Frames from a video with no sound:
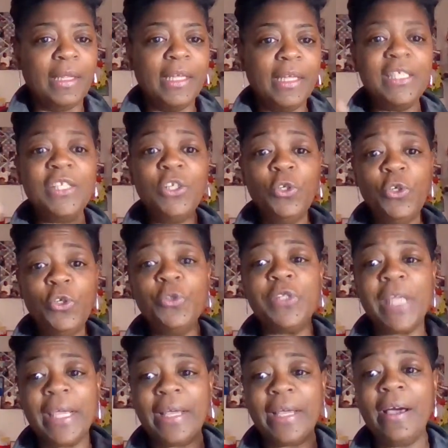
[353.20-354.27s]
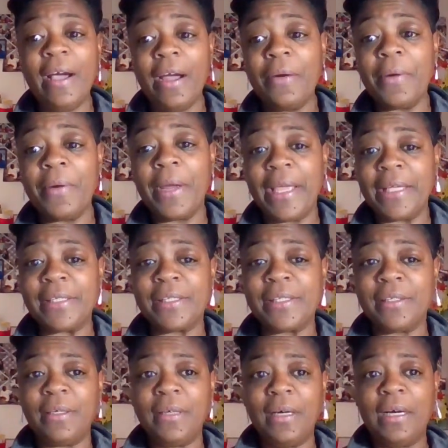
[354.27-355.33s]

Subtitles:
Let's use Ankara as